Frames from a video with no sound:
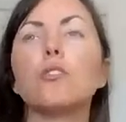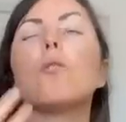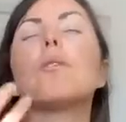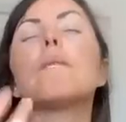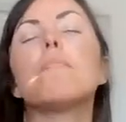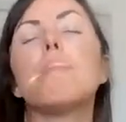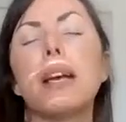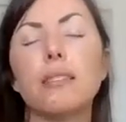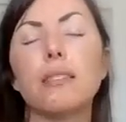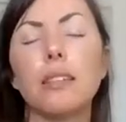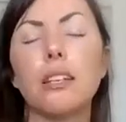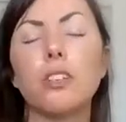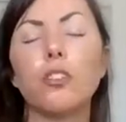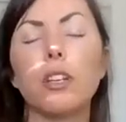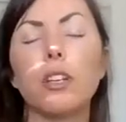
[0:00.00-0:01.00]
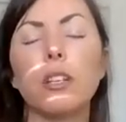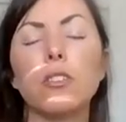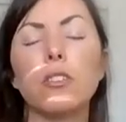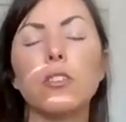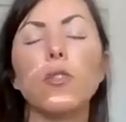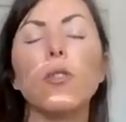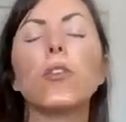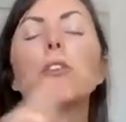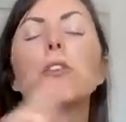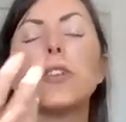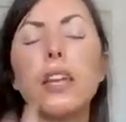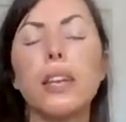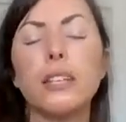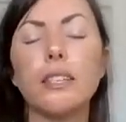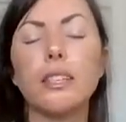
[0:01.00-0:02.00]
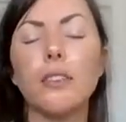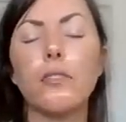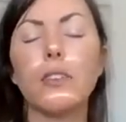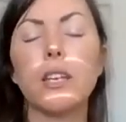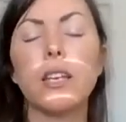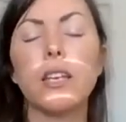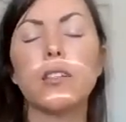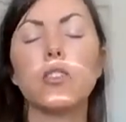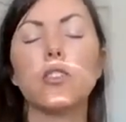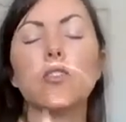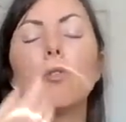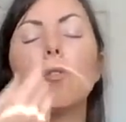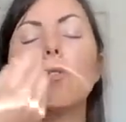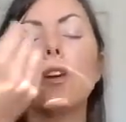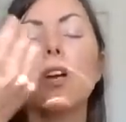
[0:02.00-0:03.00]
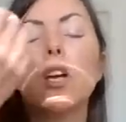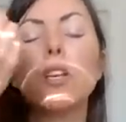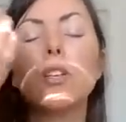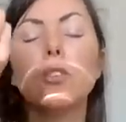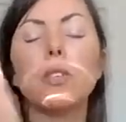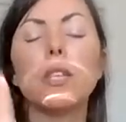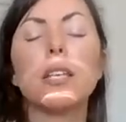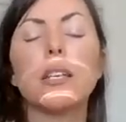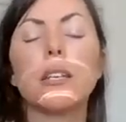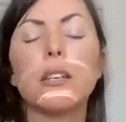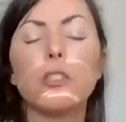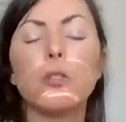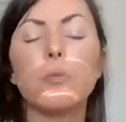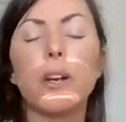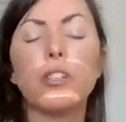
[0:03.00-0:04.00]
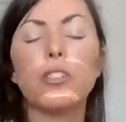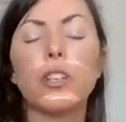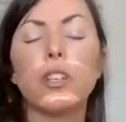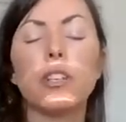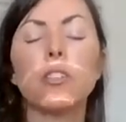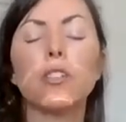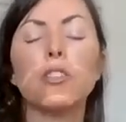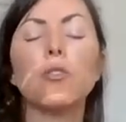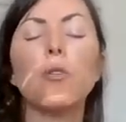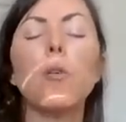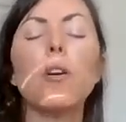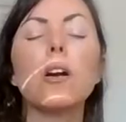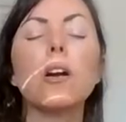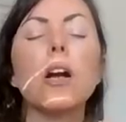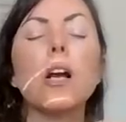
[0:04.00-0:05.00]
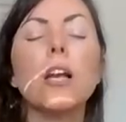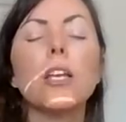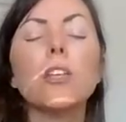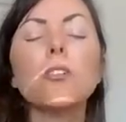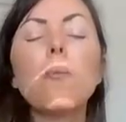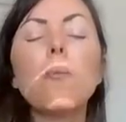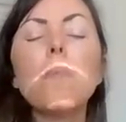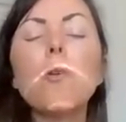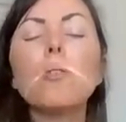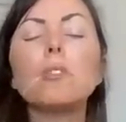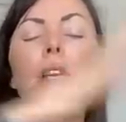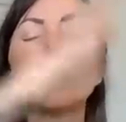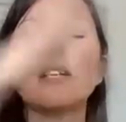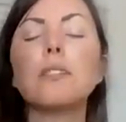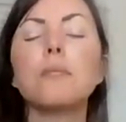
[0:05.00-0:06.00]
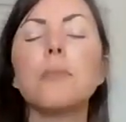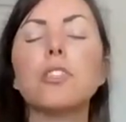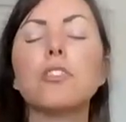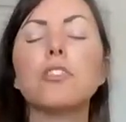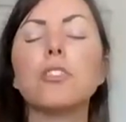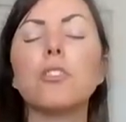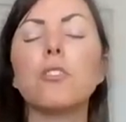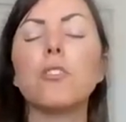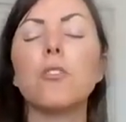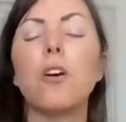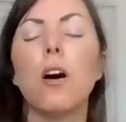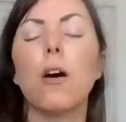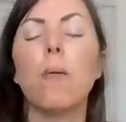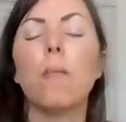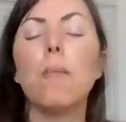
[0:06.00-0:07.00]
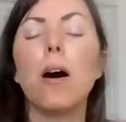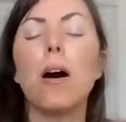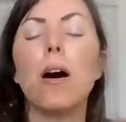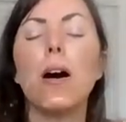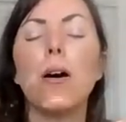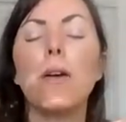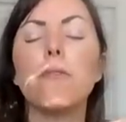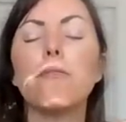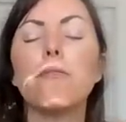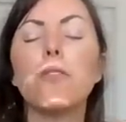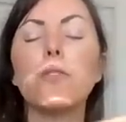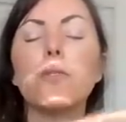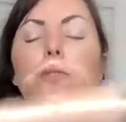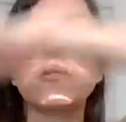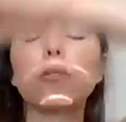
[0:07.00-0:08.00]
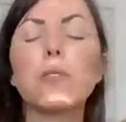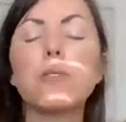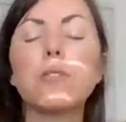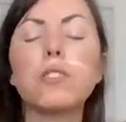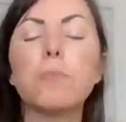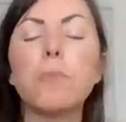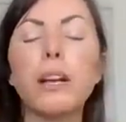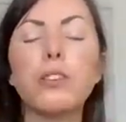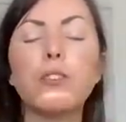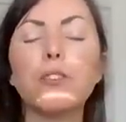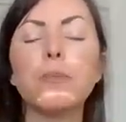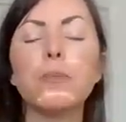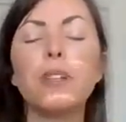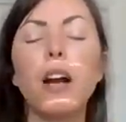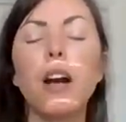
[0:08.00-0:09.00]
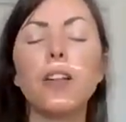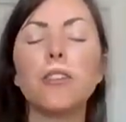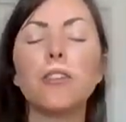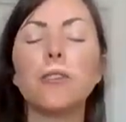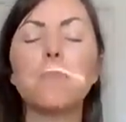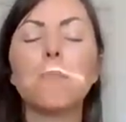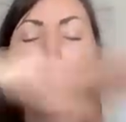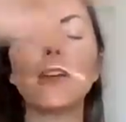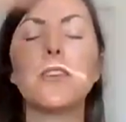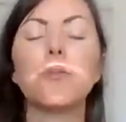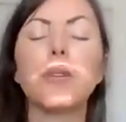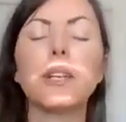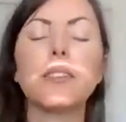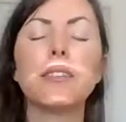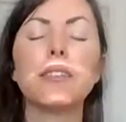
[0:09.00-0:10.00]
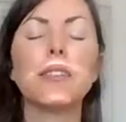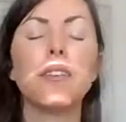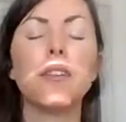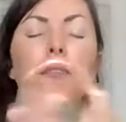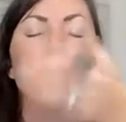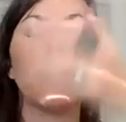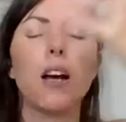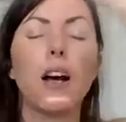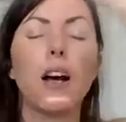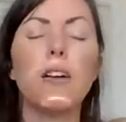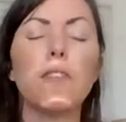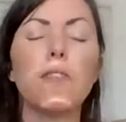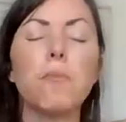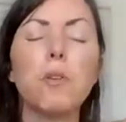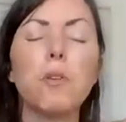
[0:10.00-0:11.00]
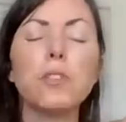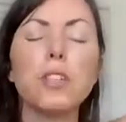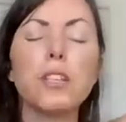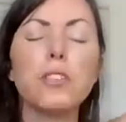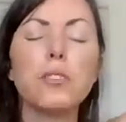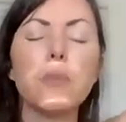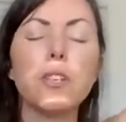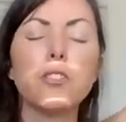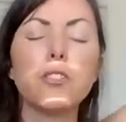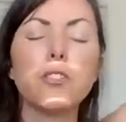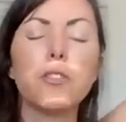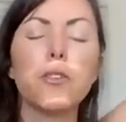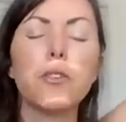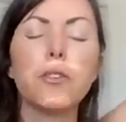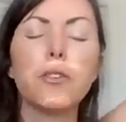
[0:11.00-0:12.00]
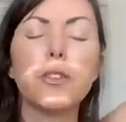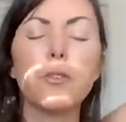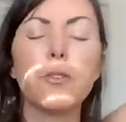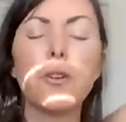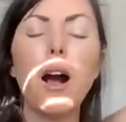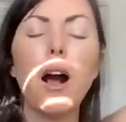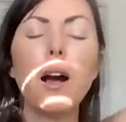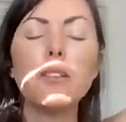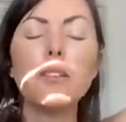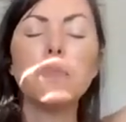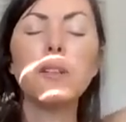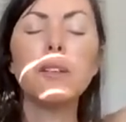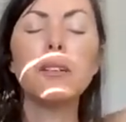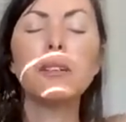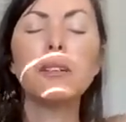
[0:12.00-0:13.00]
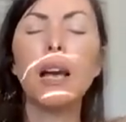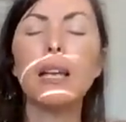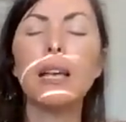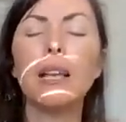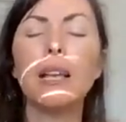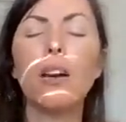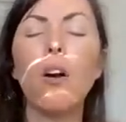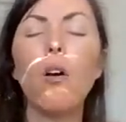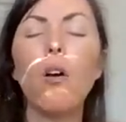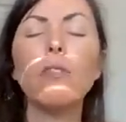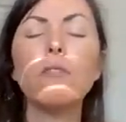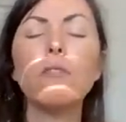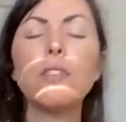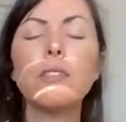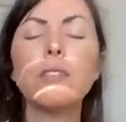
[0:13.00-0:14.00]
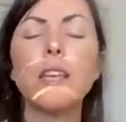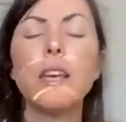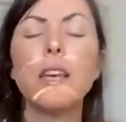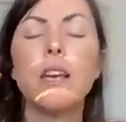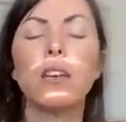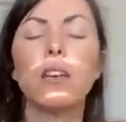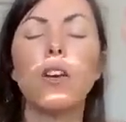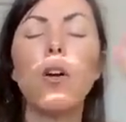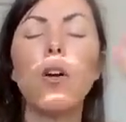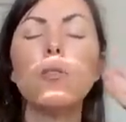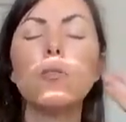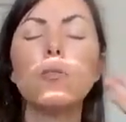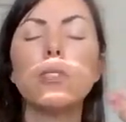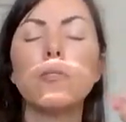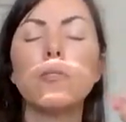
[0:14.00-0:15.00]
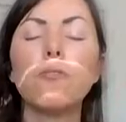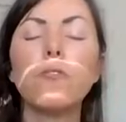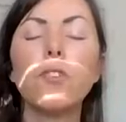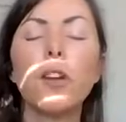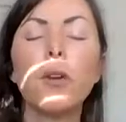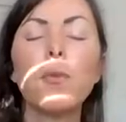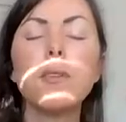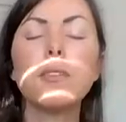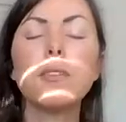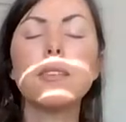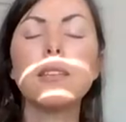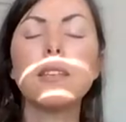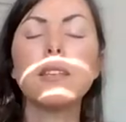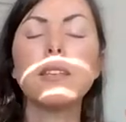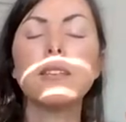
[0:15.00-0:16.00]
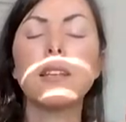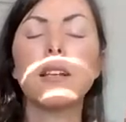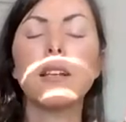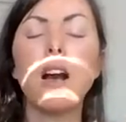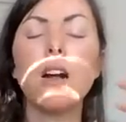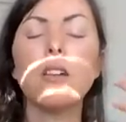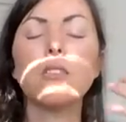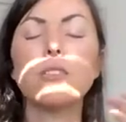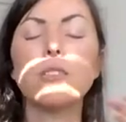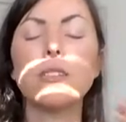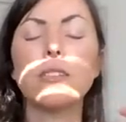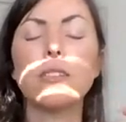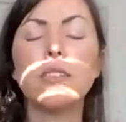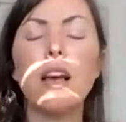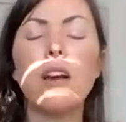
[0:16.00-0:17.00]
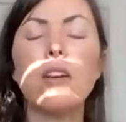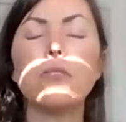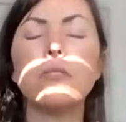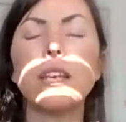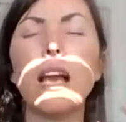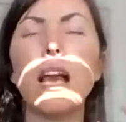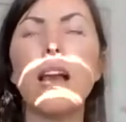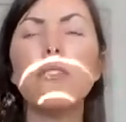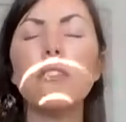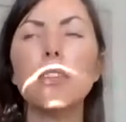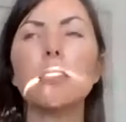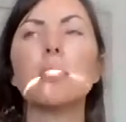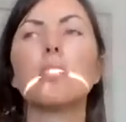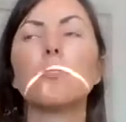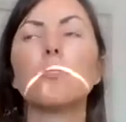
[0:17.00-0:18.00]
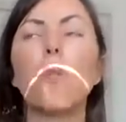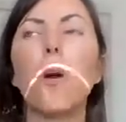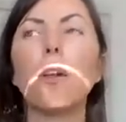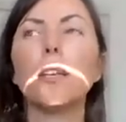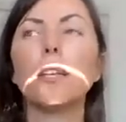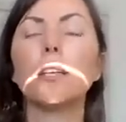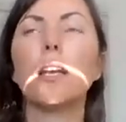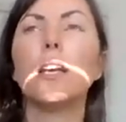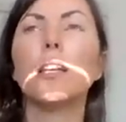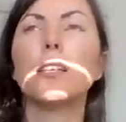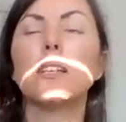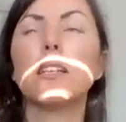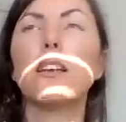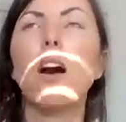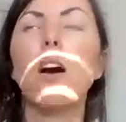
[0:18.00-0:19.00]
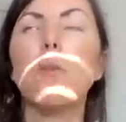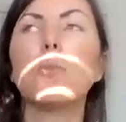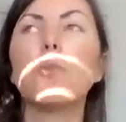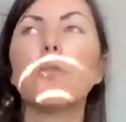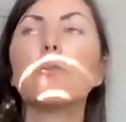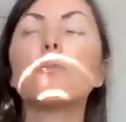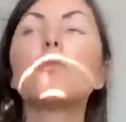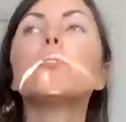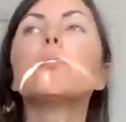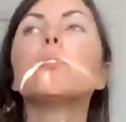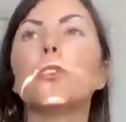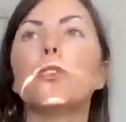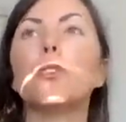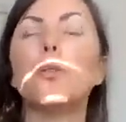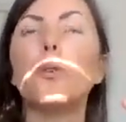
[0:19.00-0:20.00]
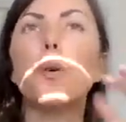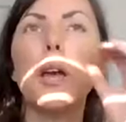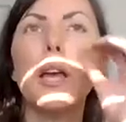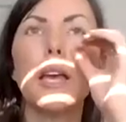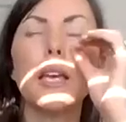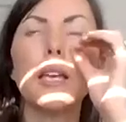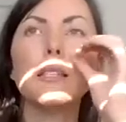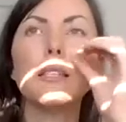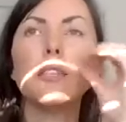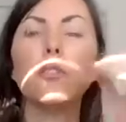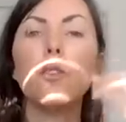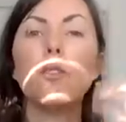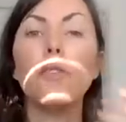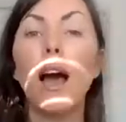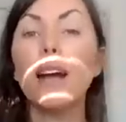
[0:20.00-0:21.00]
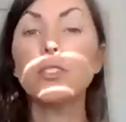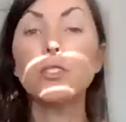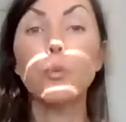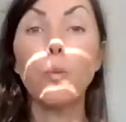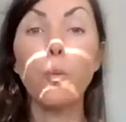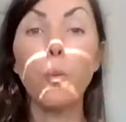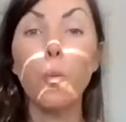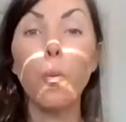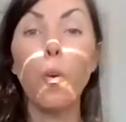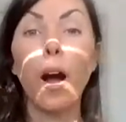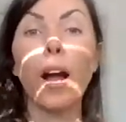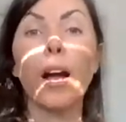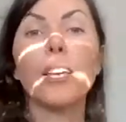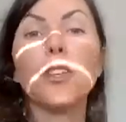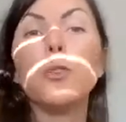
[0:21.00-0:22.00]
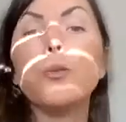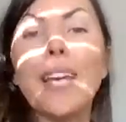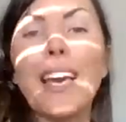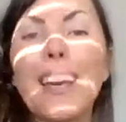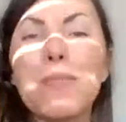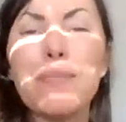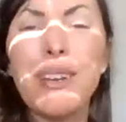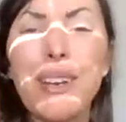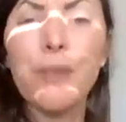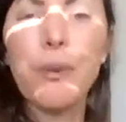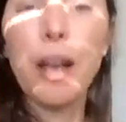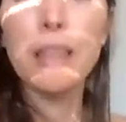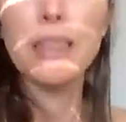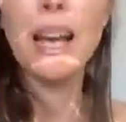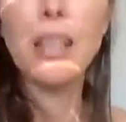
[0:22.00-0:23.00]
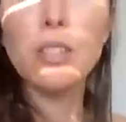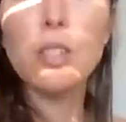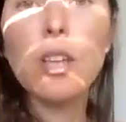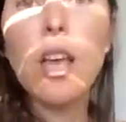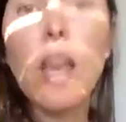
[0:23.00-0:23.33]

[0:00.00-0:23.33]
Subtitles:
your message, and it's your creativity, it's your unique expression, it's your multidimensional, full spectrum color bandwidths of multidimensional cosmic light, like all these codes and frequencies and colors and sounds, like everything that's wanting to come through you is, that's why you came here, right? That's